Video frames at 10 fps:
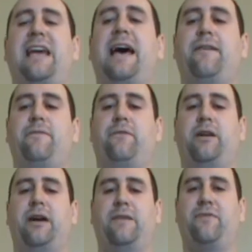have
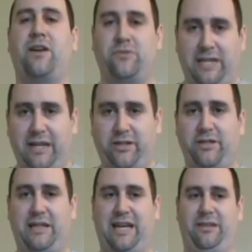a
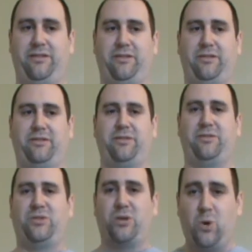foundation that is just
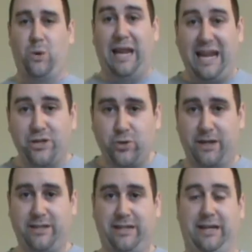so
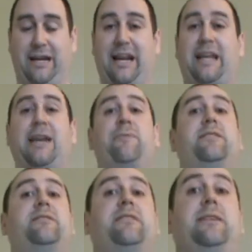interesting, and I can't wait
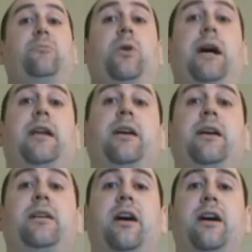to see what
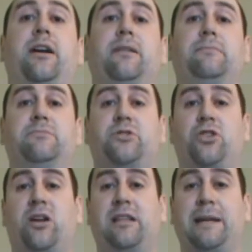
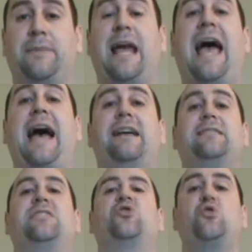John Layman has
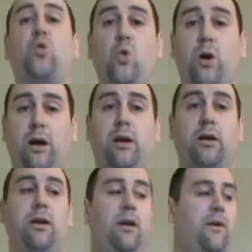in store
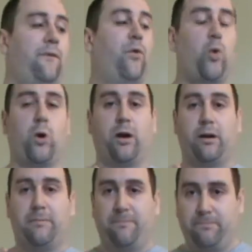for
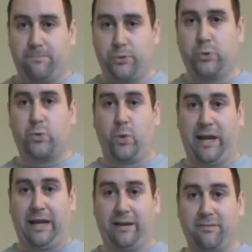Bruce
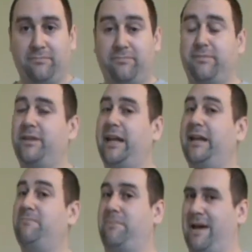Wayne
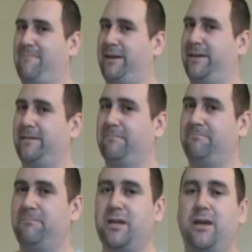and Batman.
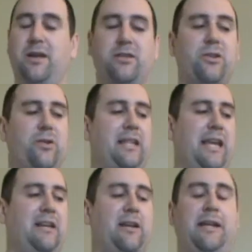So in the
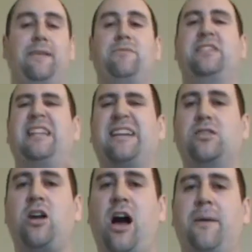end, I'm going to give Detective
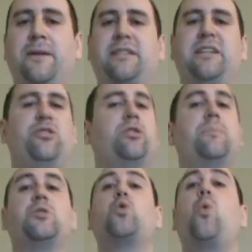Comics issue
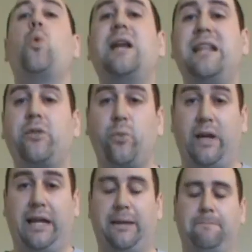number
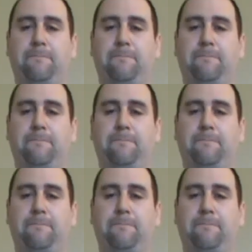23